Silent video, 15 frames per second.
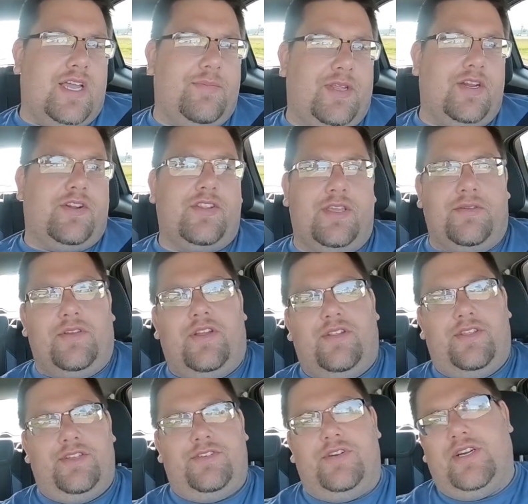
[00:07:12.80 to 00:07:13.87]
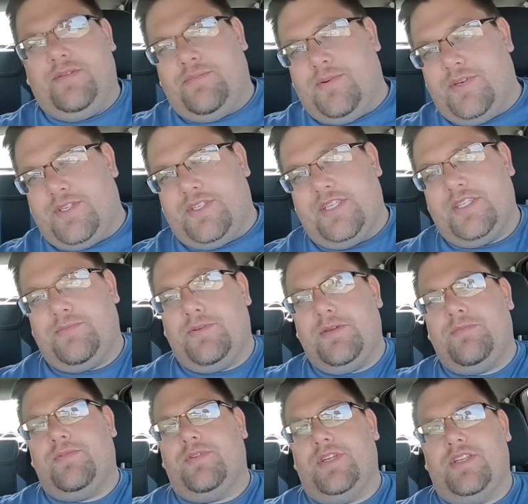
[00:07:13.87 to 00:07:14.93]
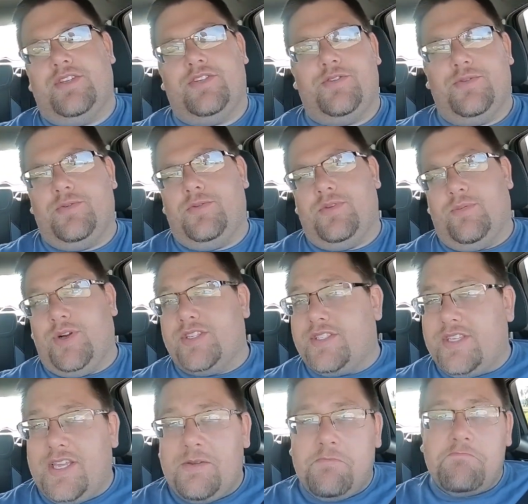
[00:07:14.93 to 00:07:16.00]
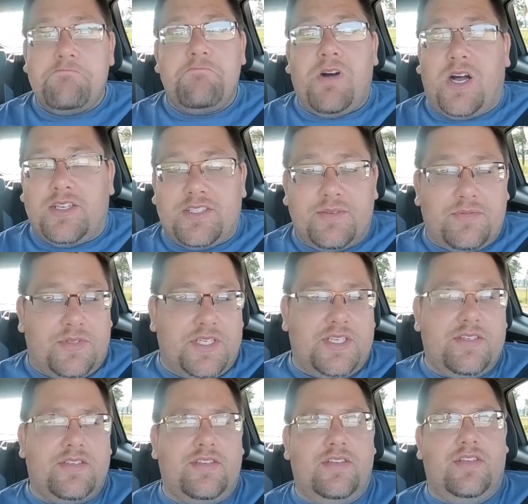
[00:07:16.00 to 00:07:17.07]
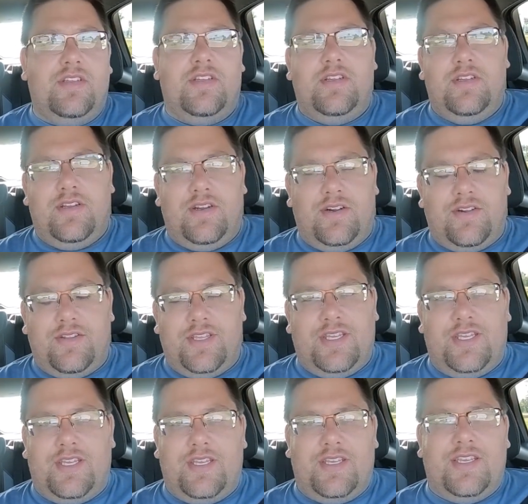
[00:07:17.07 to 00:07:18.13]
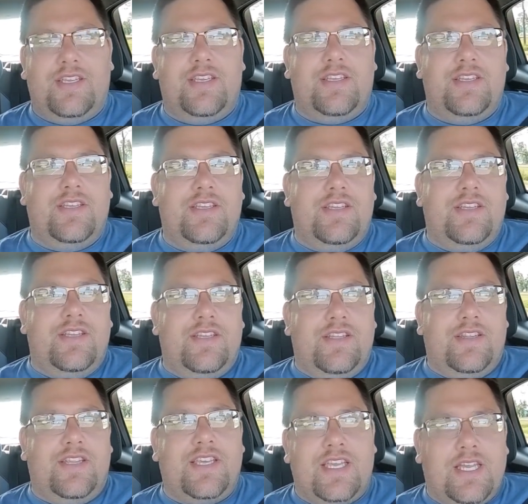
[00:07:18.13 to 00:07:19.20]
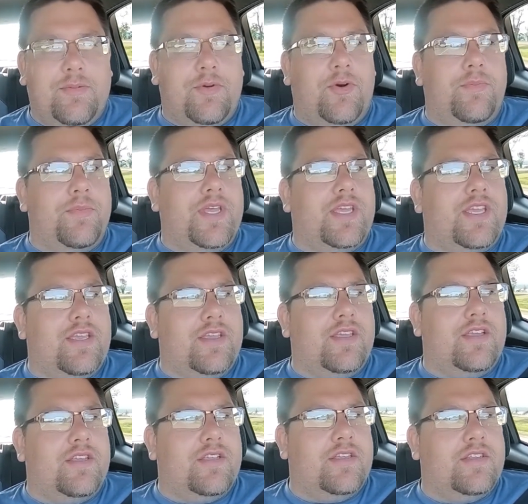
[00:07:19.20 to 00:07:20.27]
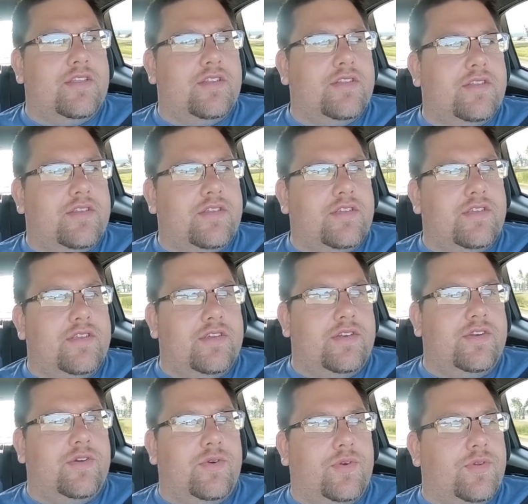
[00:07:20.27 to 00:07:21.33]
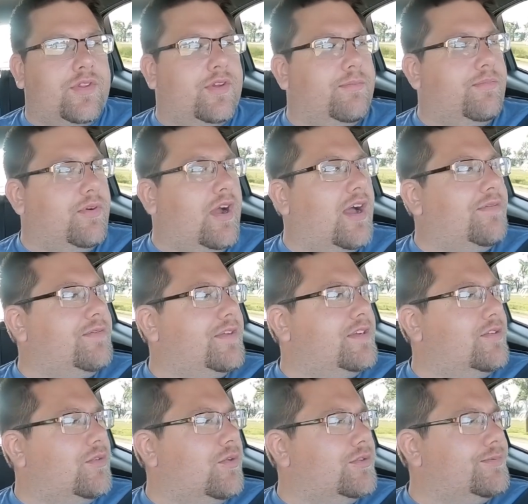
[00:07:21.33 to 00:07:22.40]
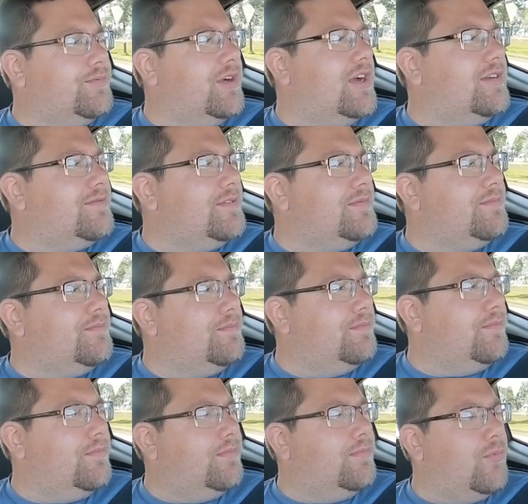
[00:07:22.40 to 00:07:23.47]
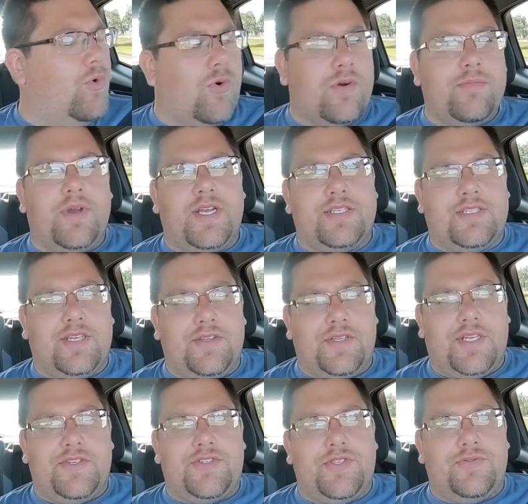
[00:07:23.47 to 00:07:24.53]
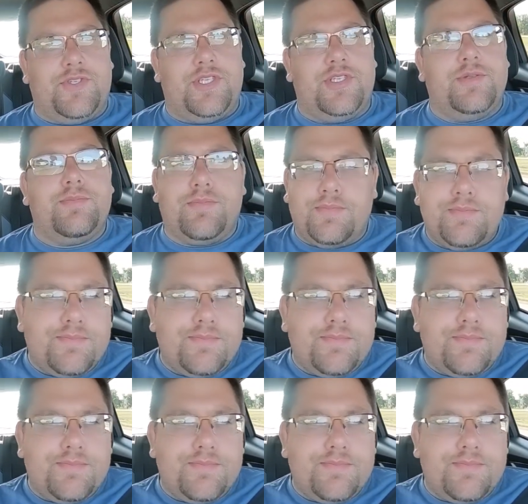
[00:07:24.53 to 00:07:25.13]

I mean, are they trying to push these people into a Mustang? Possibly. Are they thinking about making, you know, their gross profit more by selling SUVs?